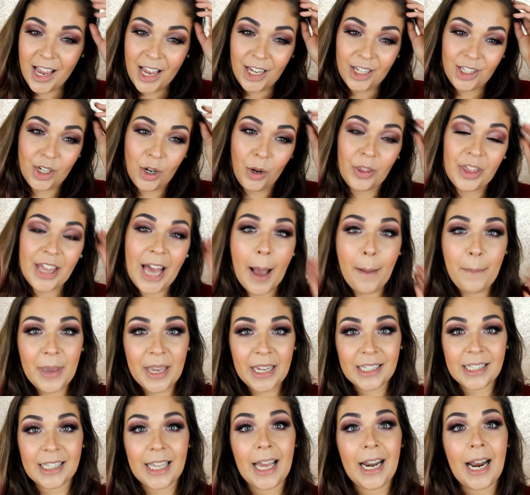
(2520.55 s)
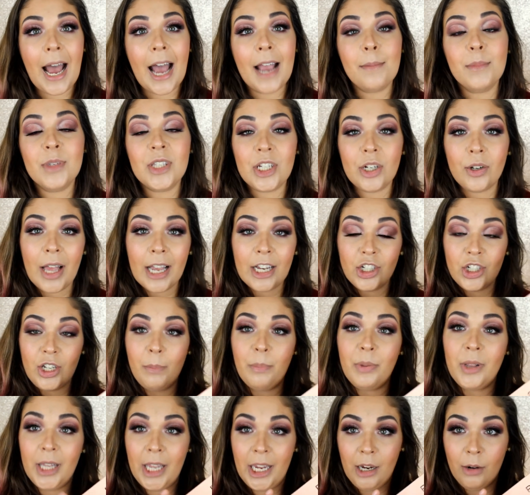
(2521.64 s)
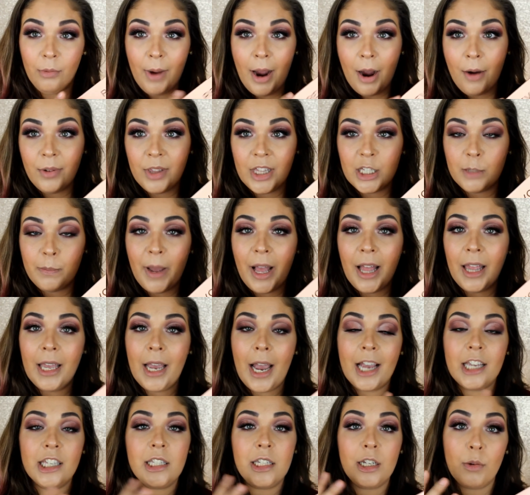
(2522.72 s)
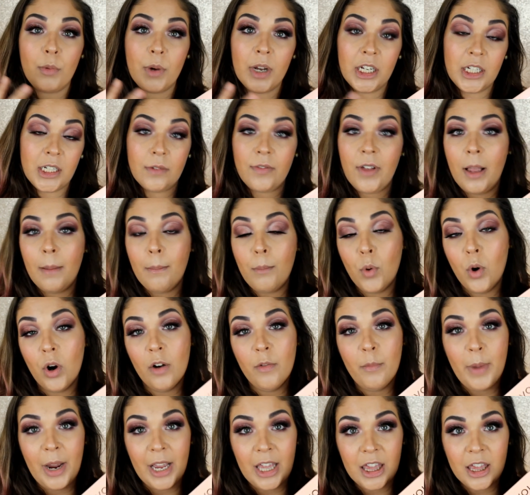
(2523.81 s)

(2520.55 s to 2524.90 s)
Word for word: So that being said, I'm still actually playing around with this palette. I still want to develop more of my